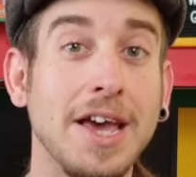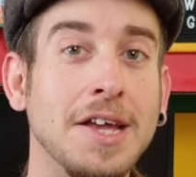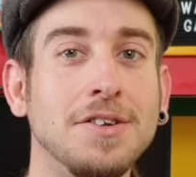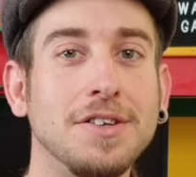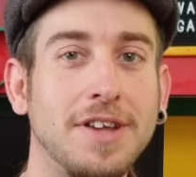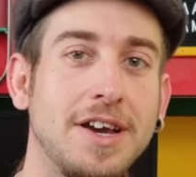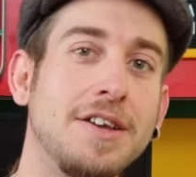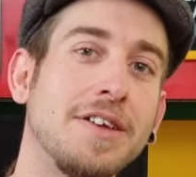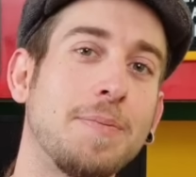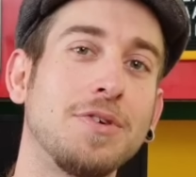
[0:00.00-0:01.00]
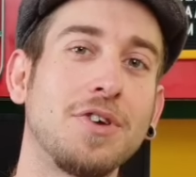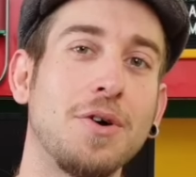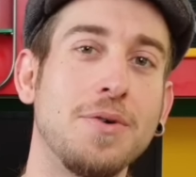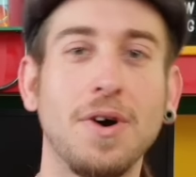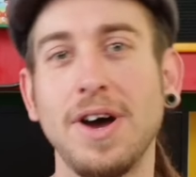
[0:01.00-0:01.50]
In today's
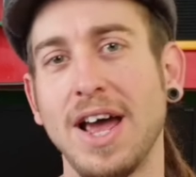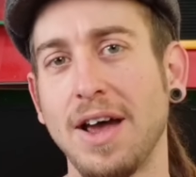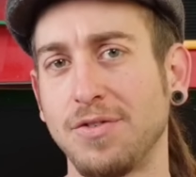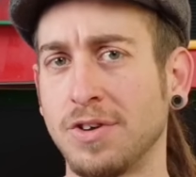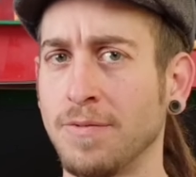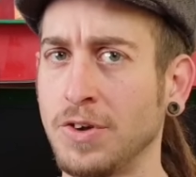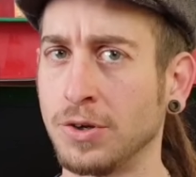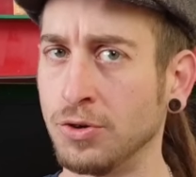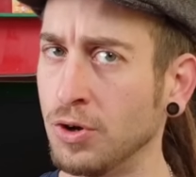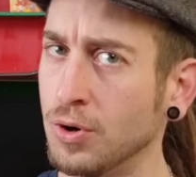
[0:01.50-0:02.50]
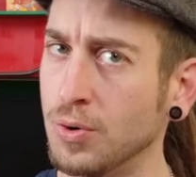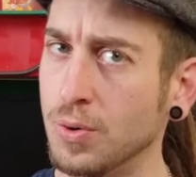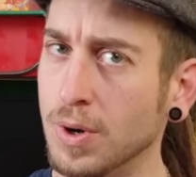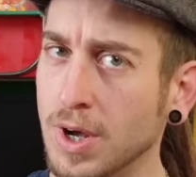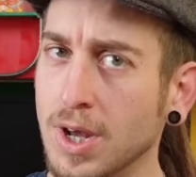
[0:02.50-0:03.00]
episode I have something
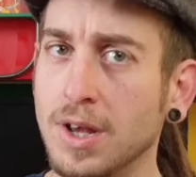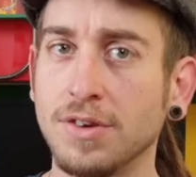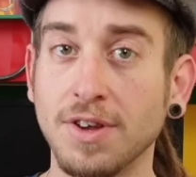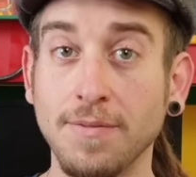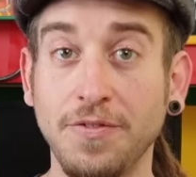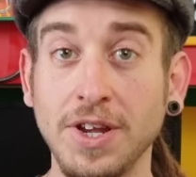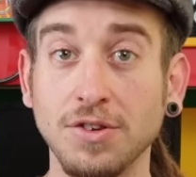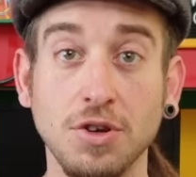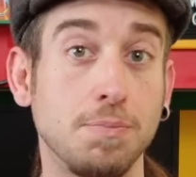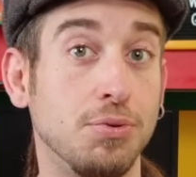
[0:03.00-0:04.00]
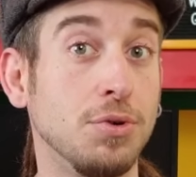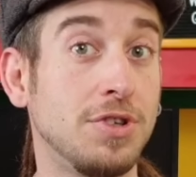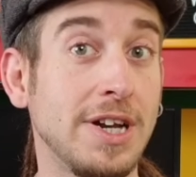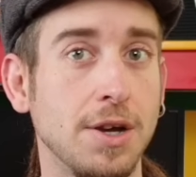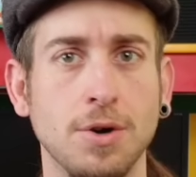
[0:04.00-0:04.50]
new, something to
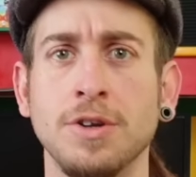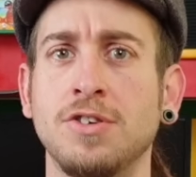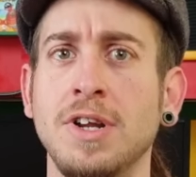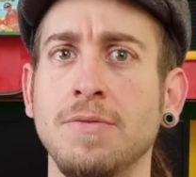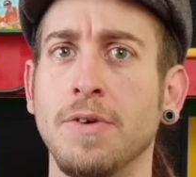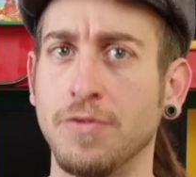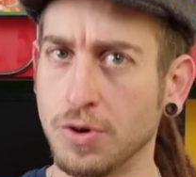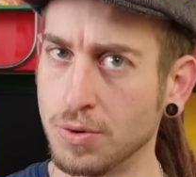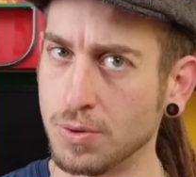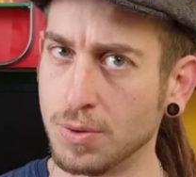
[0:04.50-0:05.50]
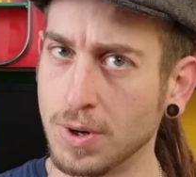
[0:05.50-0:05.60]
brutally honestly review,